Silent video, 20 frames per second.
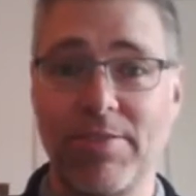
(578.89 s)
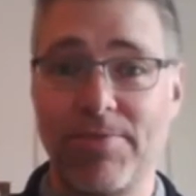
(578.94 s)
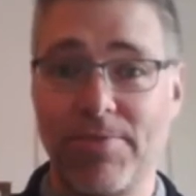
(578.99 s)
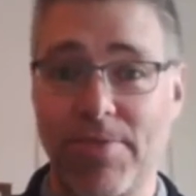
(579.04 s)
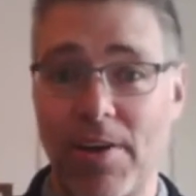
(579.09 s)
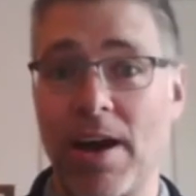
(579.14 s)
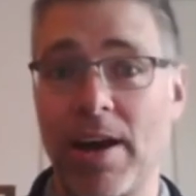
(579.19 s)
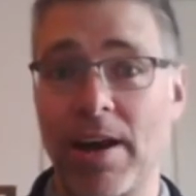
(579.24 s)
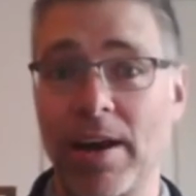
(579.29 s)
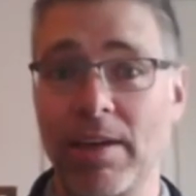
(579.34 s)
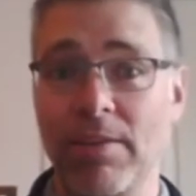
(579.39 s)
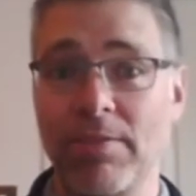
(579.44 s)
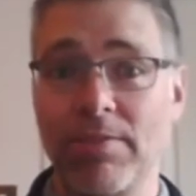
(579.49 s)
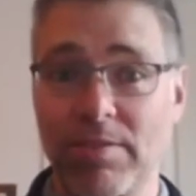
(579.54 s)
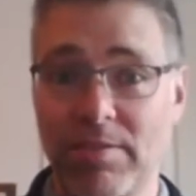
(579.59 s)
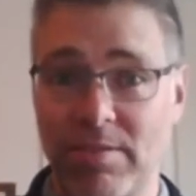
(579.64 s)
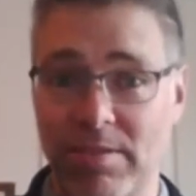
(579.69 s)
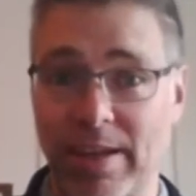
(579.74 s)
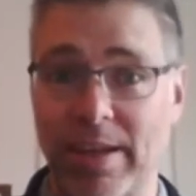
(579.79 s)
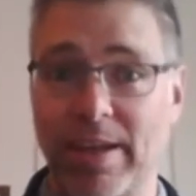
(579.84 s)
5,
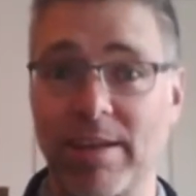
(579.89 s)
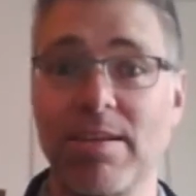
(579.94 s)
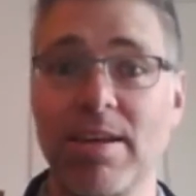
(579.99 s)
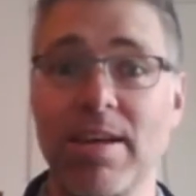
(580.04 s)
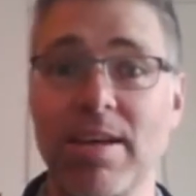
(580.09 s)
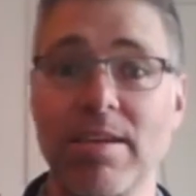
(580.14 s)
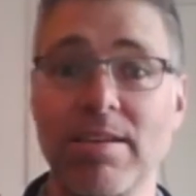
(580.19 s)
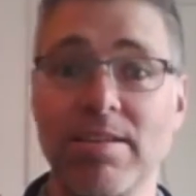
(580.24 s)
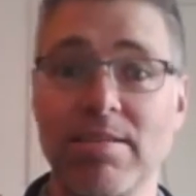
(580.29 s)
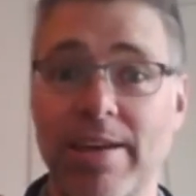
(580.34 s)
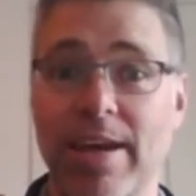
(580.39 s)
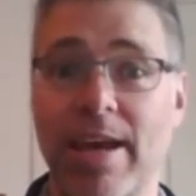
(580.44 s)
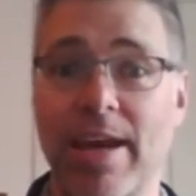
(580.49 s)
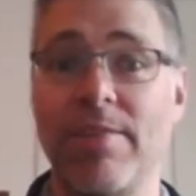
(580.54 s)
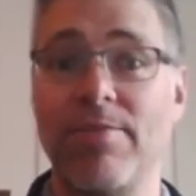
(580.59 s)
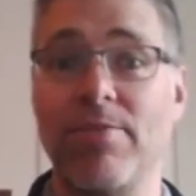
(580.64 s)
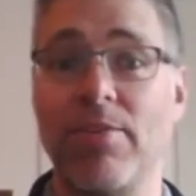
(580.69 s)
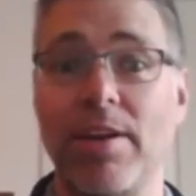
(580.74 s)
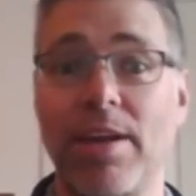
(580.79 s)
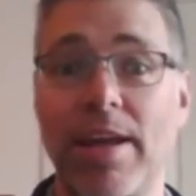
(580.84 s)
6,
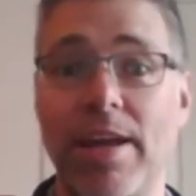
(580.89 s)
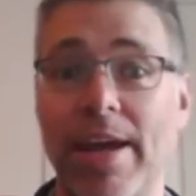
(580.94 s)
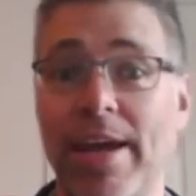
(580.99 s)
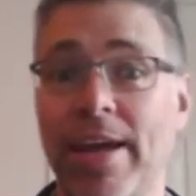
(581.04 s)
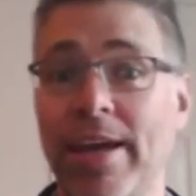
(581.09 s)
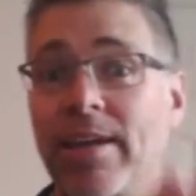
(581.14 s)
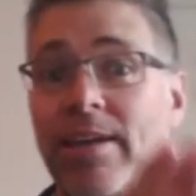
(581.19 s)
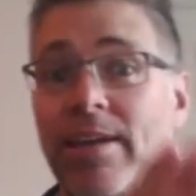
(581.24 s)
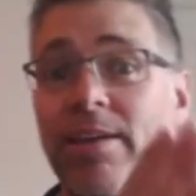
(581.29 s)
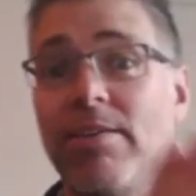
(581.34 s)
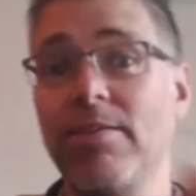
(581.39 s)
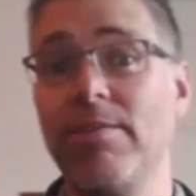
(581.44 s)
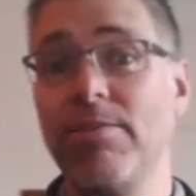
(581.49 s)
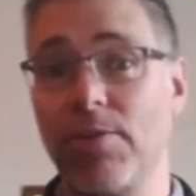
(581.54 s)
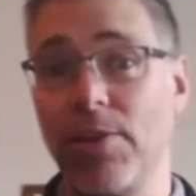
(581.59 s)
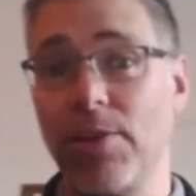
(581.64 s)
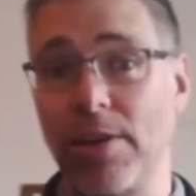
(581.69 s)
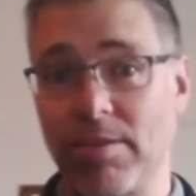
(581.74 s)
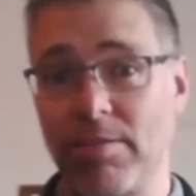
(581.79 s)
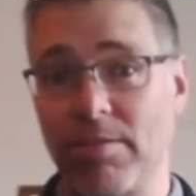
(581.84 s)
7, 8,
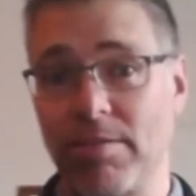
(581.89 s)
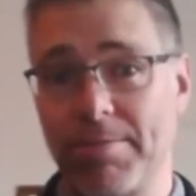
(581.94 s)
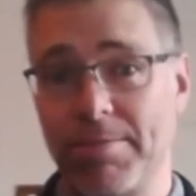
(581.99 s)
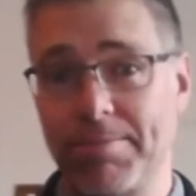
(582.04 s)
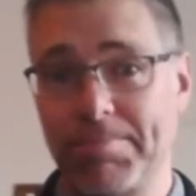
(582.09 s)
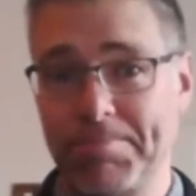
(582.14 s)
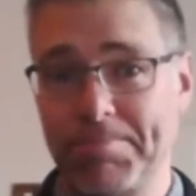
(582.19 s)
freeze.